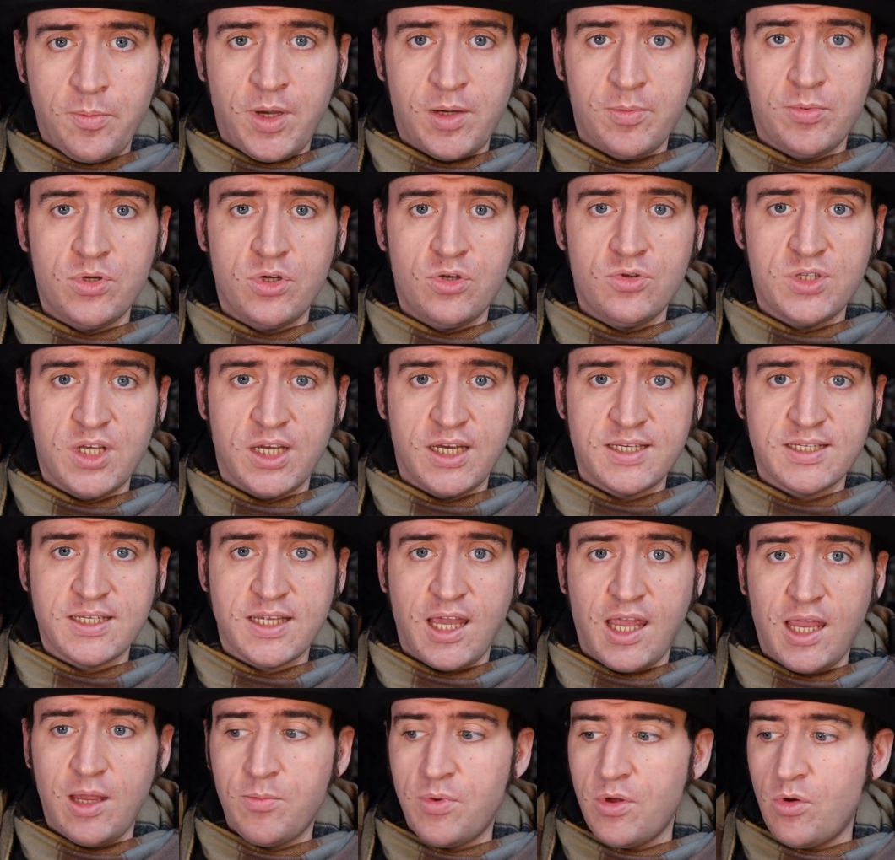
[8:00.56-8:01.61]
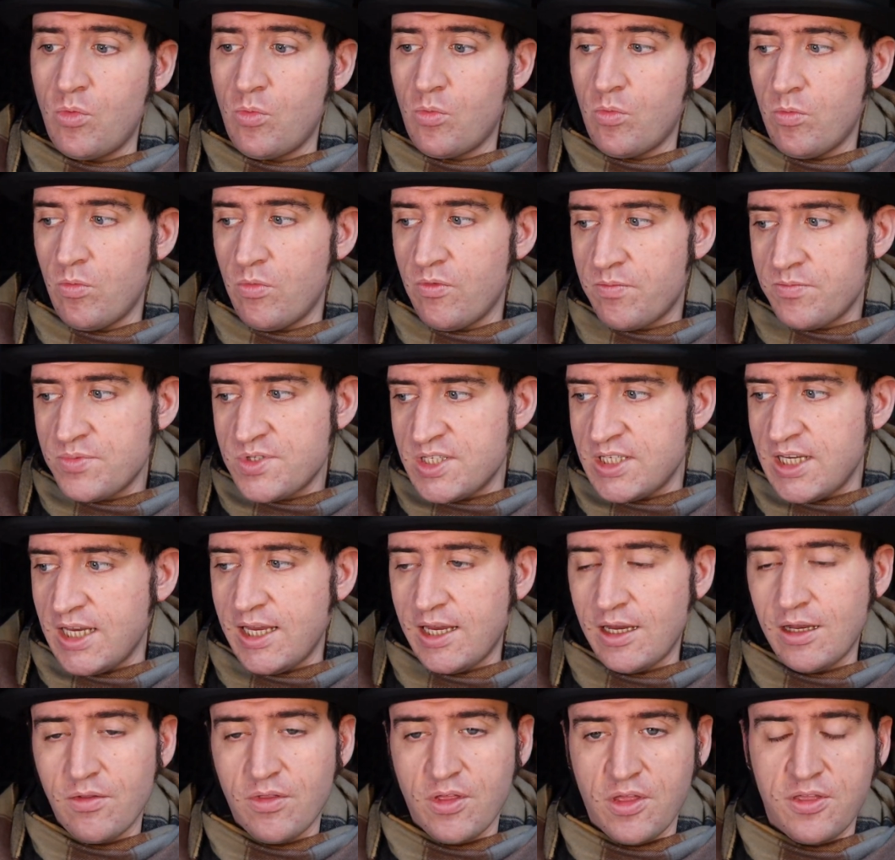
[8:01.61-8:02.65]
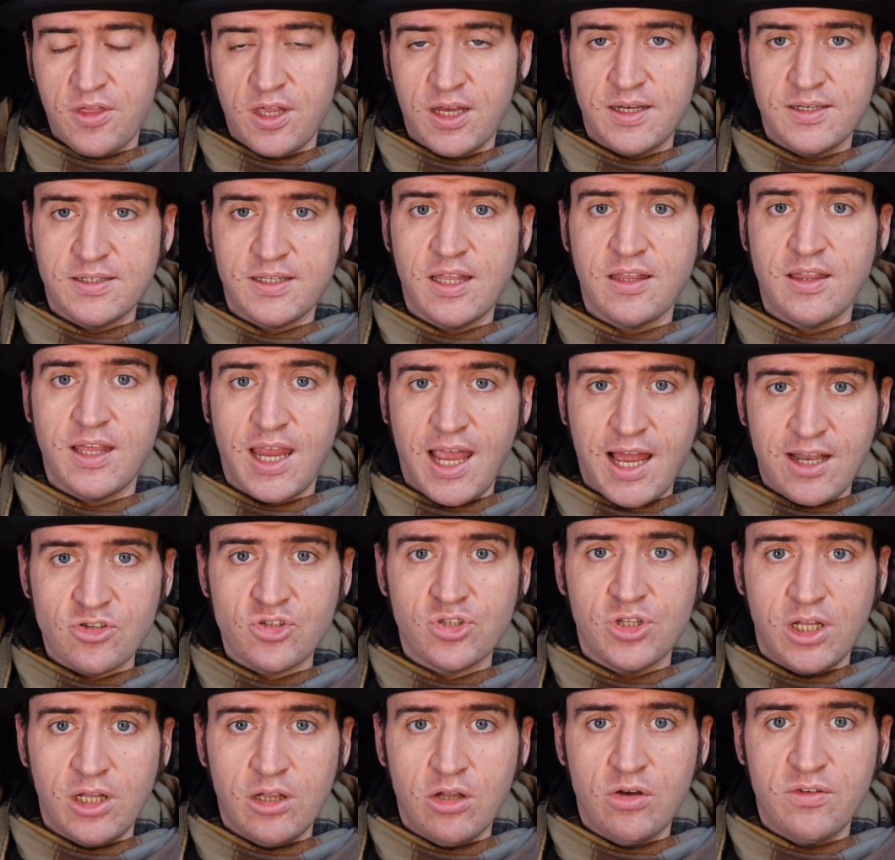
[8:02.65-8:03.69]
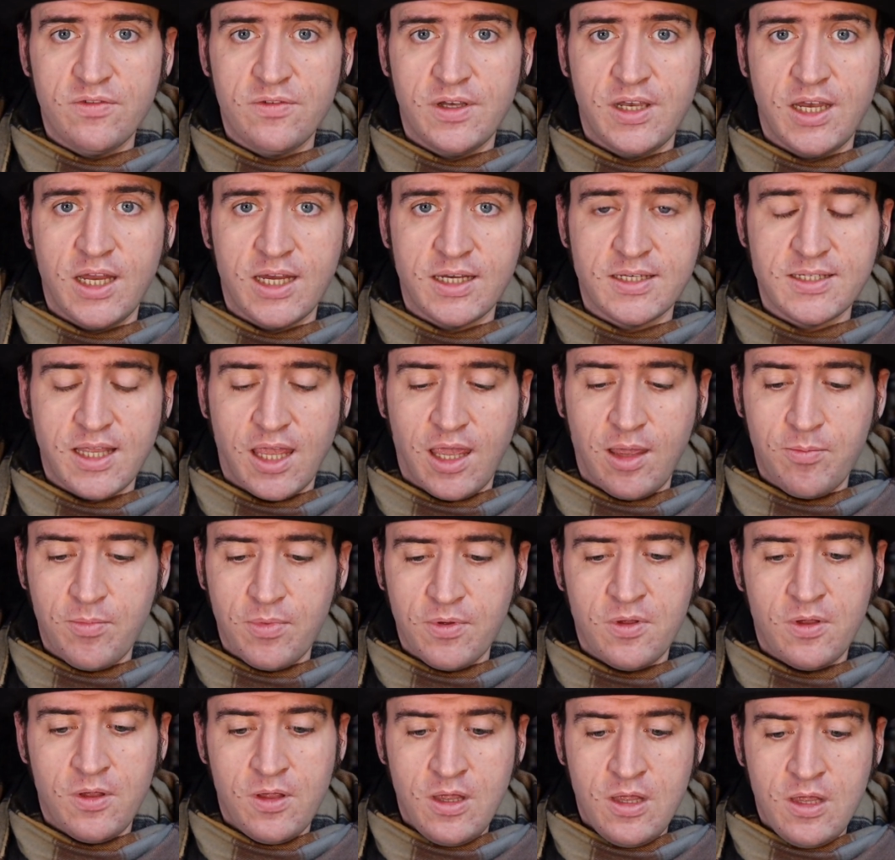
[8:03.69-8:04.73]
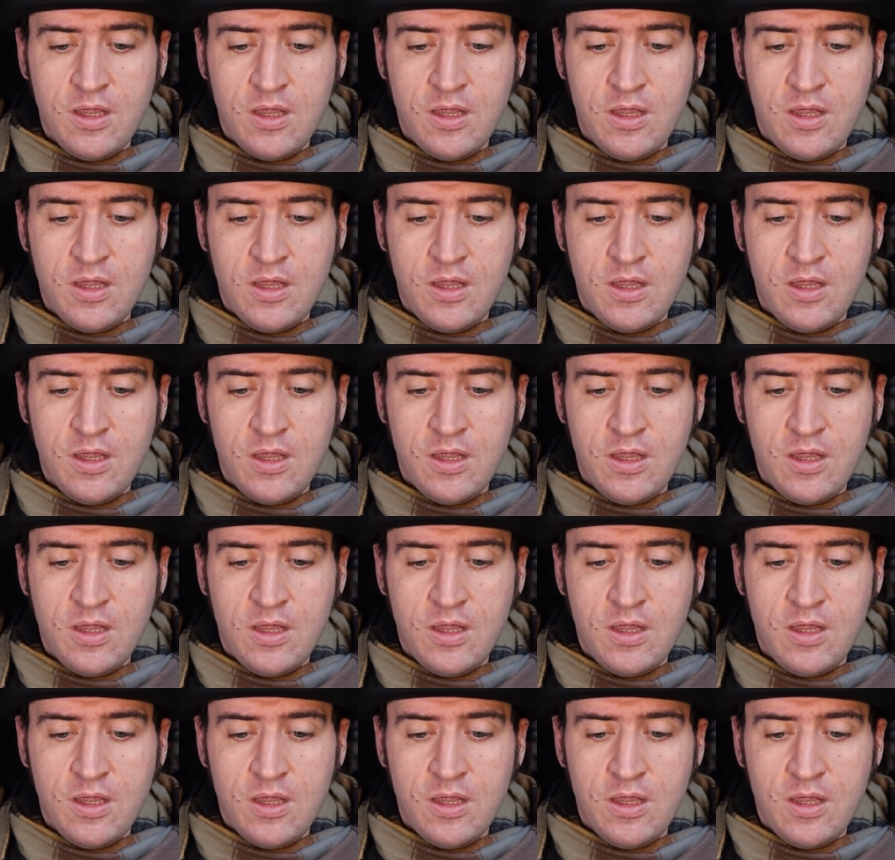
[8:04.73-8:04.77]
which people use Inkscape and seeing the things that they actually love in Inkscape.